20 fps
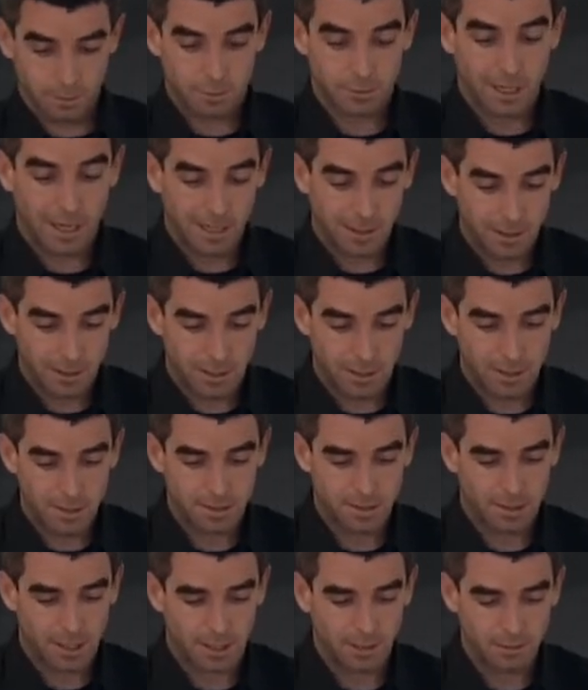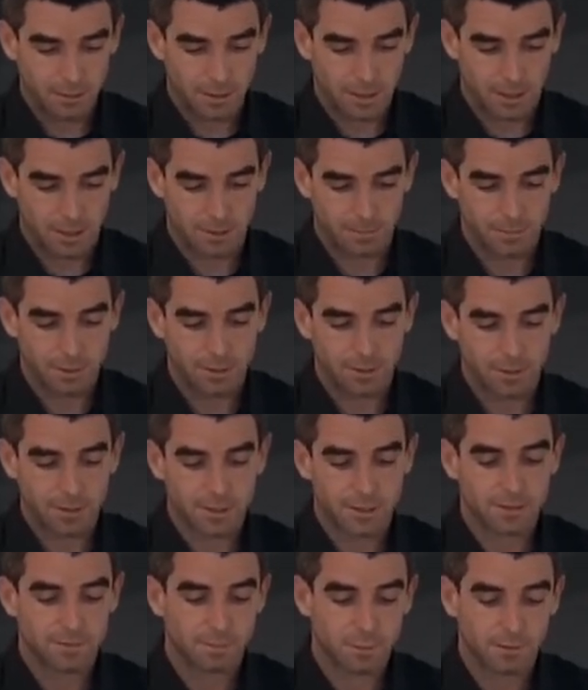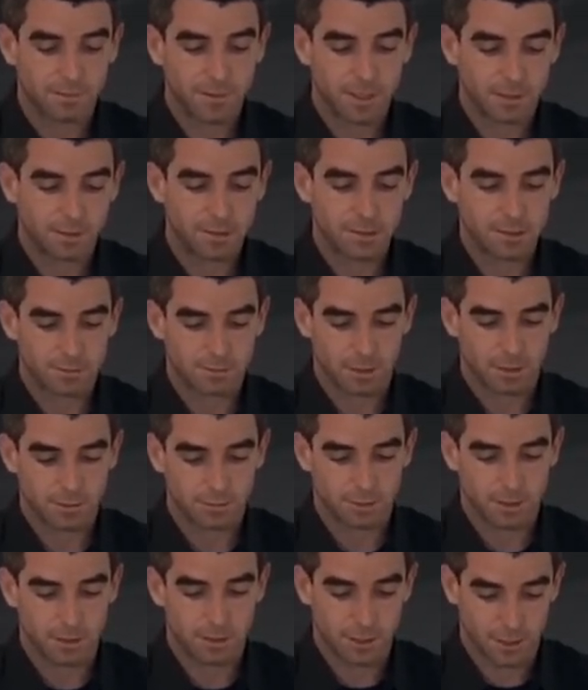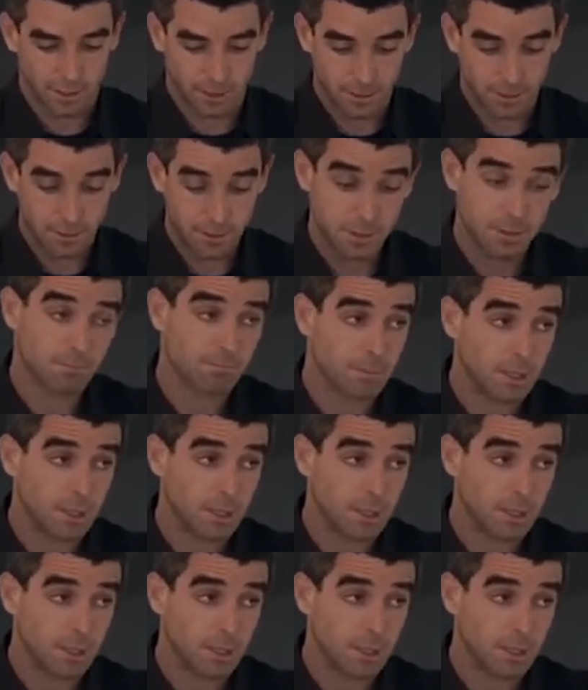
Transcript: to analyze and outline periods of profound structural change,